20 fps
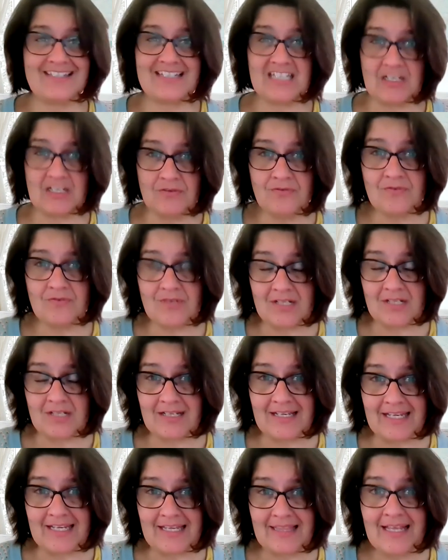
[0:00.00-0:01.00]

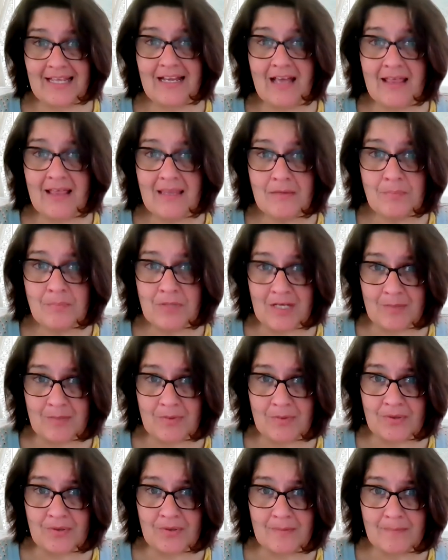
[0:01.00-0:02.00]
differently than other
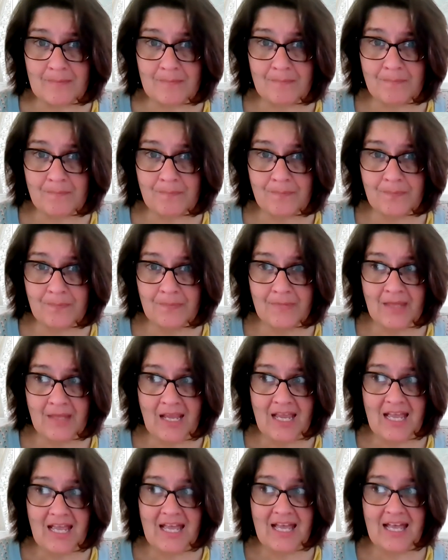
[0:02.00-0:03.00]
people.
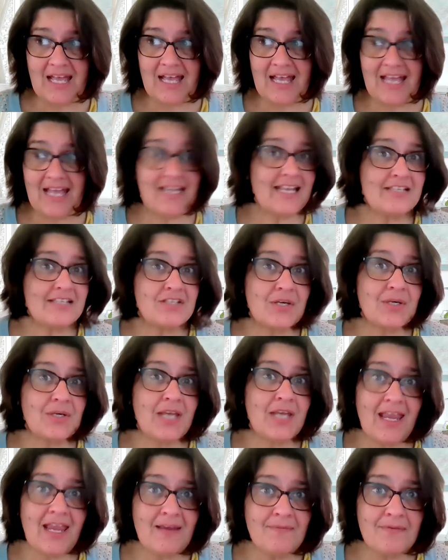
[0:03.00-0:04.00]
And that's
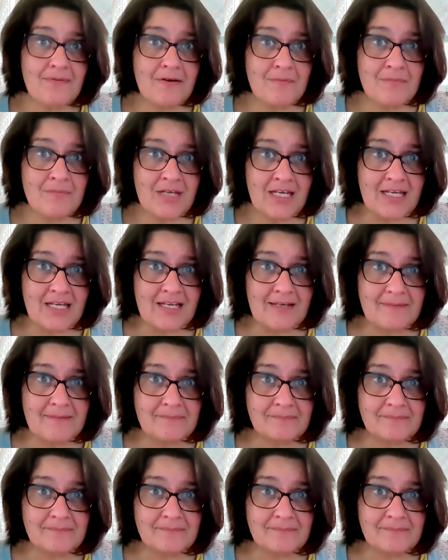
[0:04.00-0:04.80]
okay for me.